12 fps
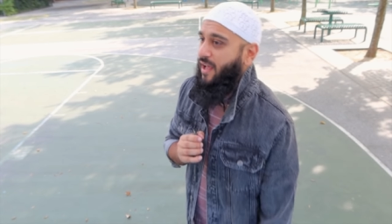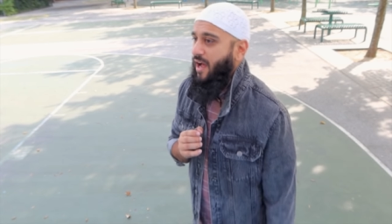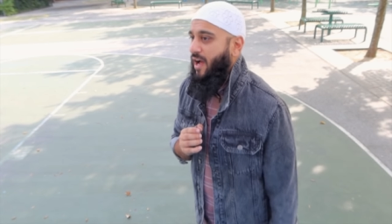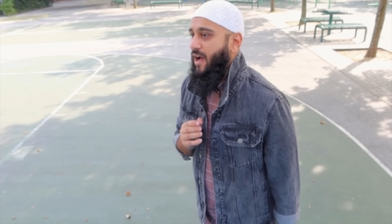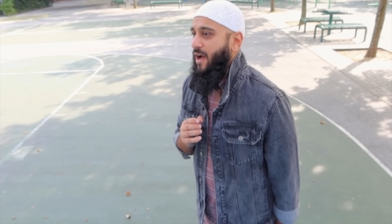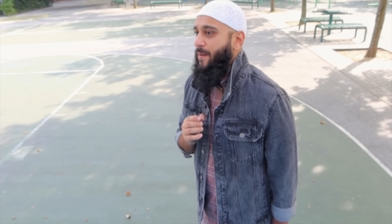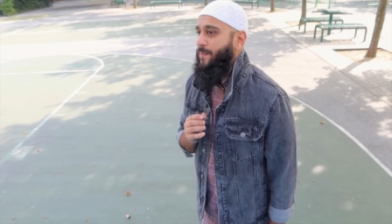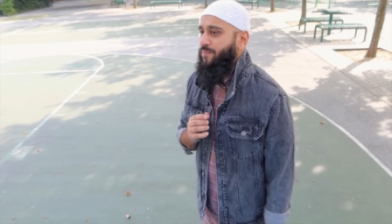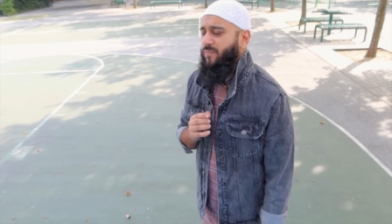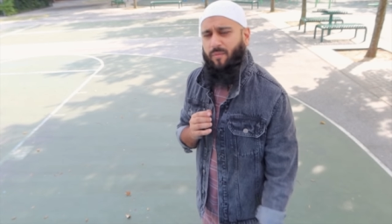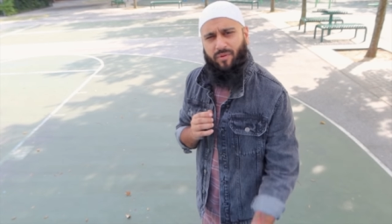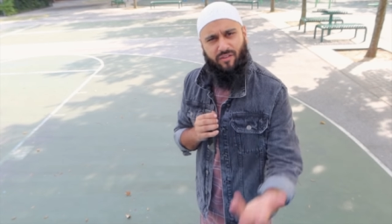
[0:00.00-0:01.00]
Um,
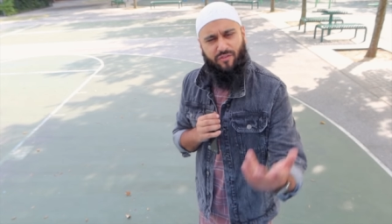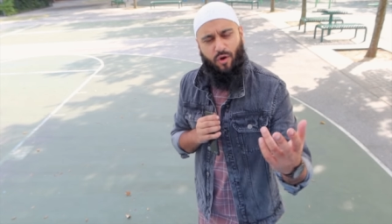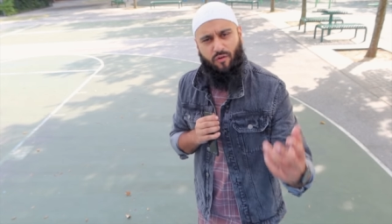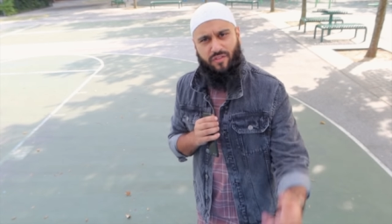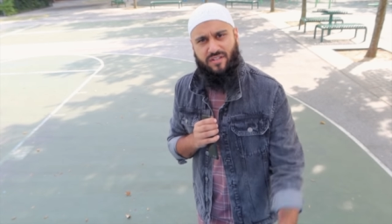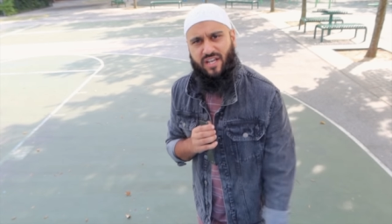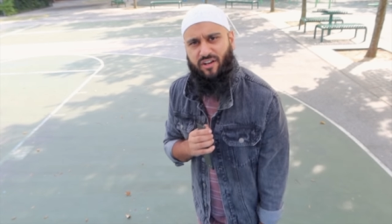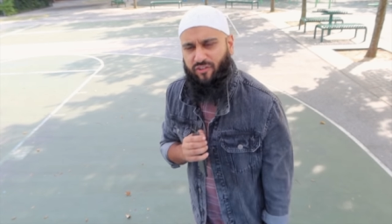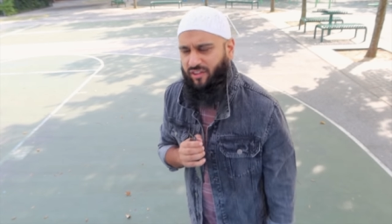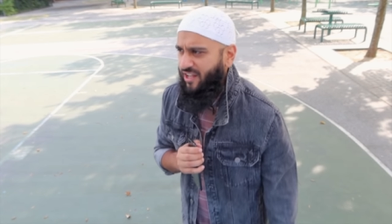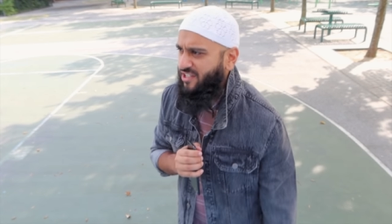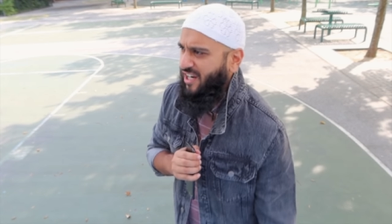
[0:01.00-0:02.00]
but love you all for the sake of
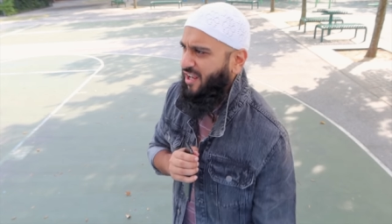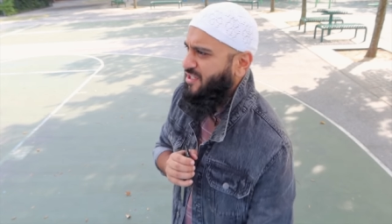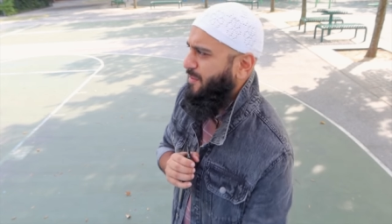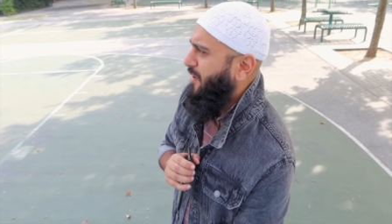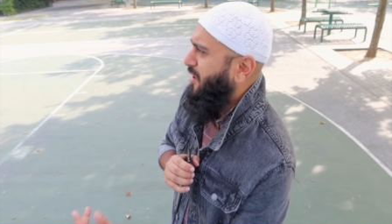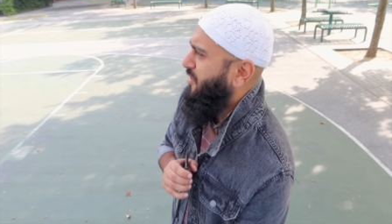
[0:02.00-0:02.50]
Allah. Check out some of my